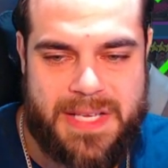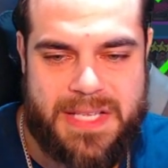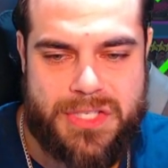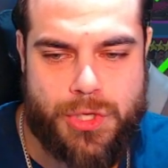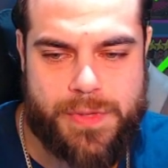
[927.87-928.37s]

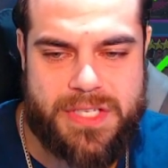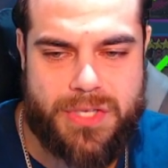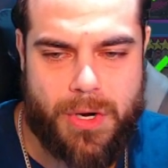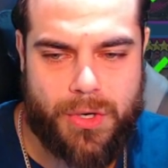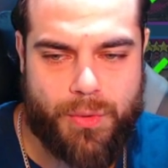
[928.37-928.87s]
So these
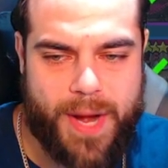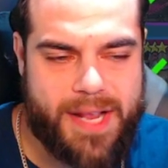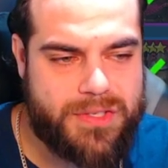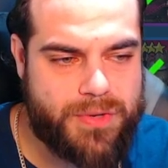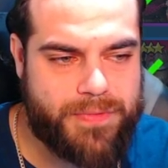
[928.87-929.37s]
aren't great
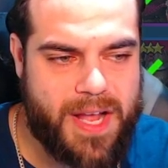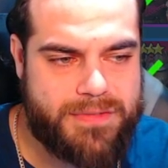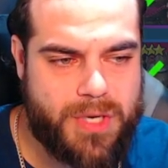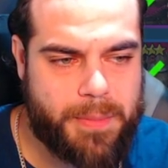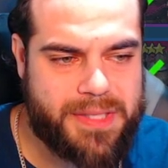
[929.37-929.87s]
because they're
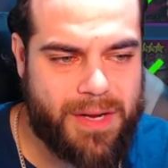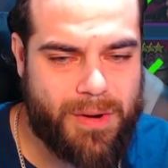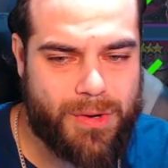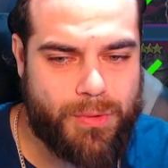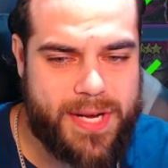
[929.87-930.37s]
5-star, but they
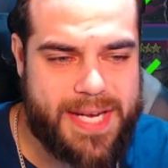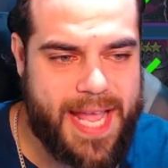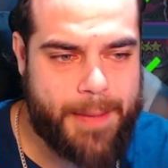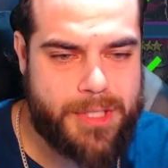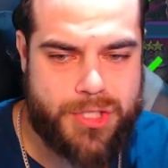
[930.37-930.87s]
are crit
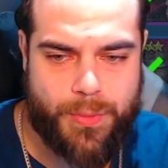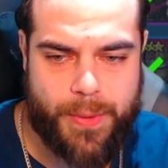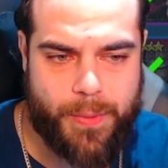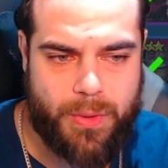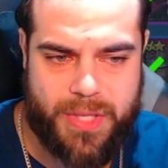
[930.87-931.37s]
damage, so we
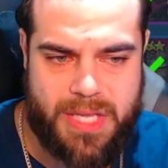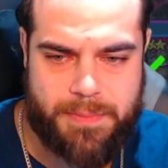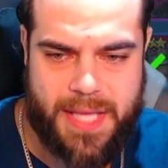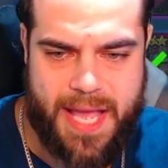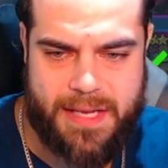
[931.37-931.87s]
will keep
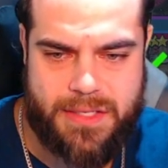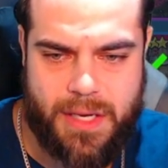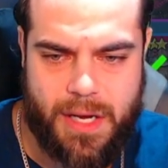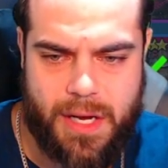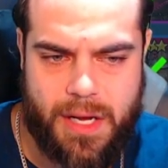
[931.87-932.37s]
that.
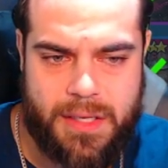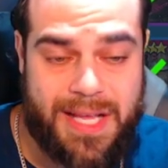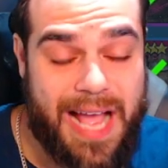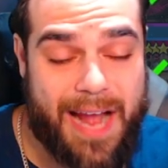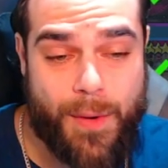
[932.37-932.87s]

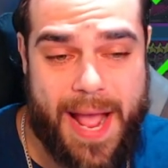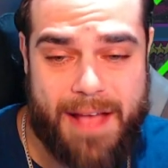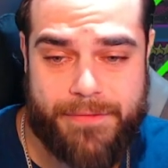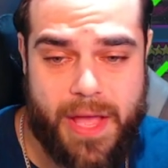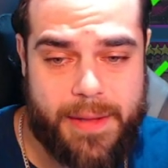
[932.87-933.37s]
I don't
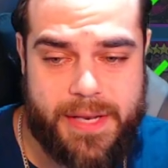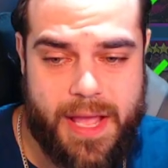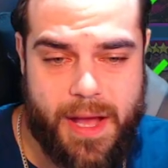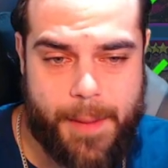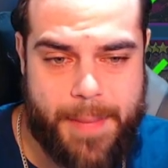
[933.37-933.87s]
have an
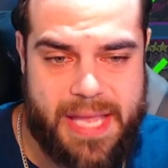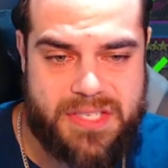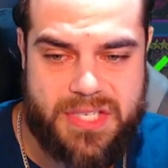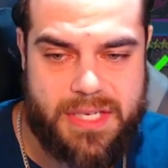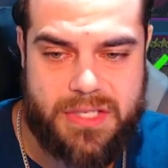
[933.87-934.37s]

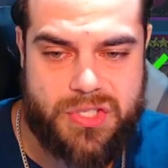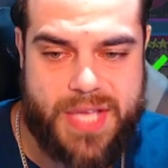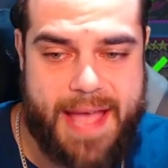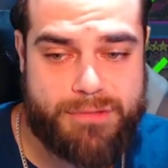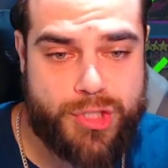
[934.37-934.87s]
amazing
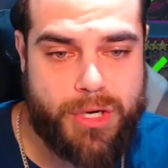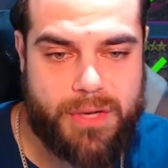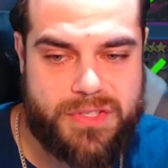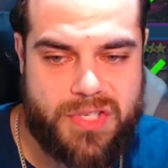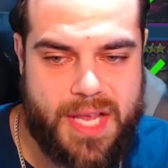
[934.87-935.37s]
savage gear
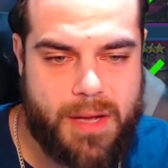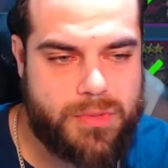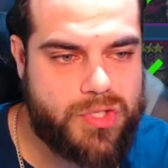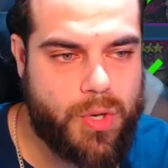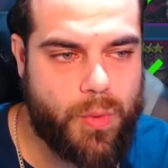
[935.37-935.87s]
on this
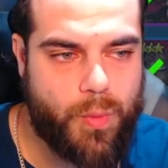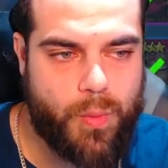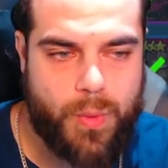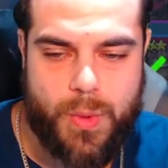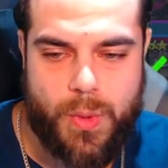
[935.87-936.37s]
account, so
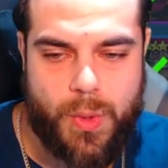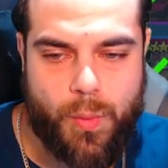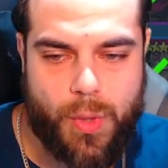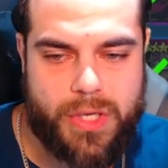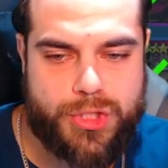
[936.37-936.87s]

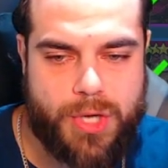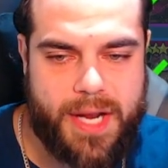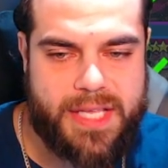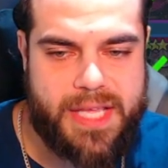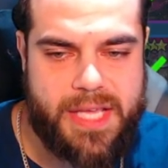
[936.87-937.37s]
we're gonna try
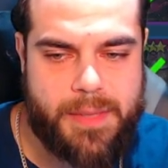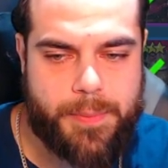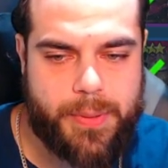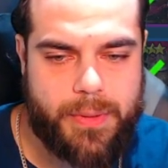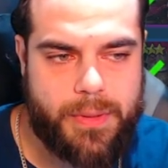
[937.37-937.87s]
and keep
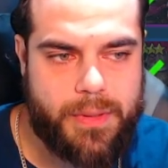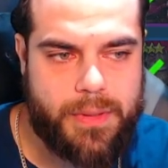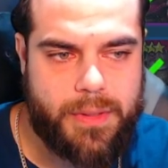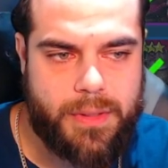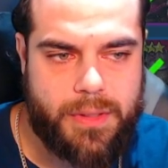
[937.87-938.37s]

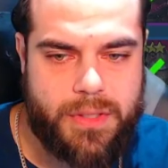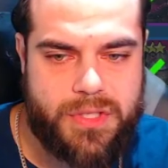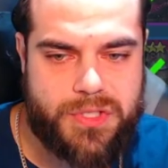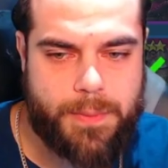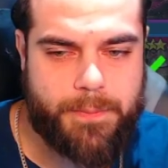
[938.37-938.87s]

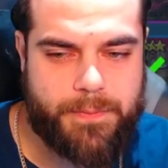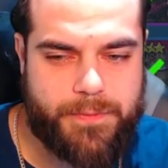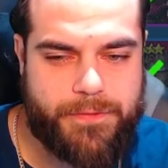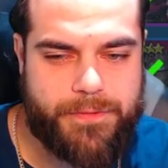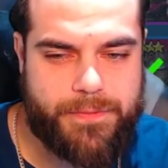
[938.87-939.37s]
some
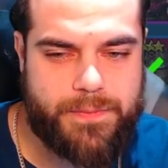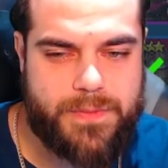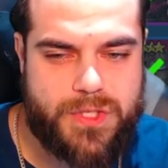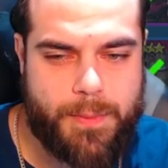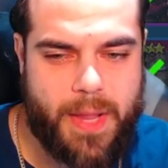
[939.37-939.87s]

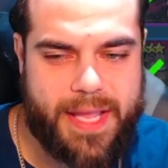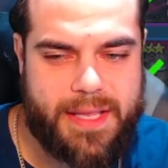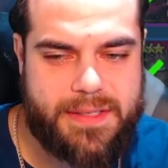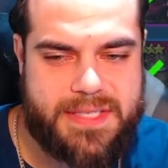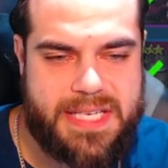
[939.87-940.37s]
like
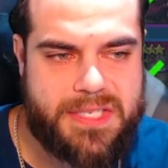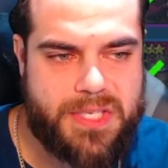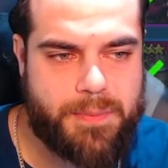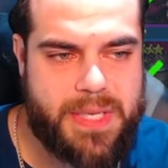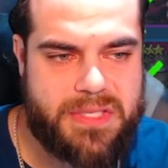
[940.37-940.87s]

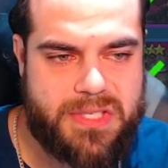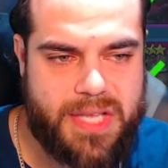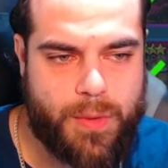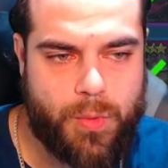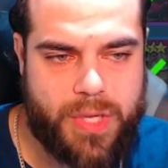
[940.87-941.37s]
decent pieces.
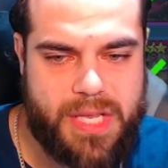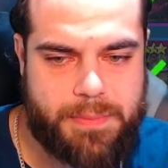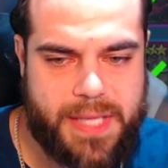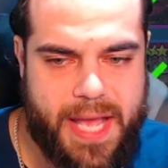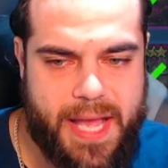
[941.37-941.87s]
Like we'll
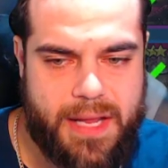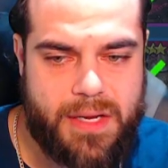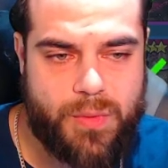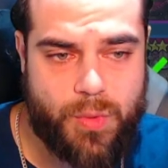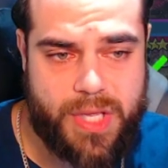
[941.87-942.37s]
keep that.
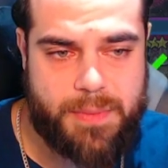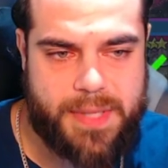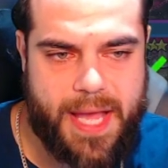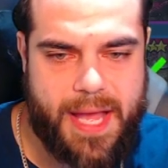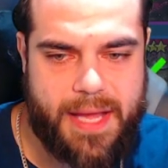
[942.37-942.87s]
We'll keep
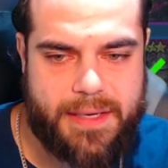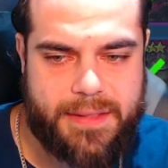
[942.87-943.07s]
that.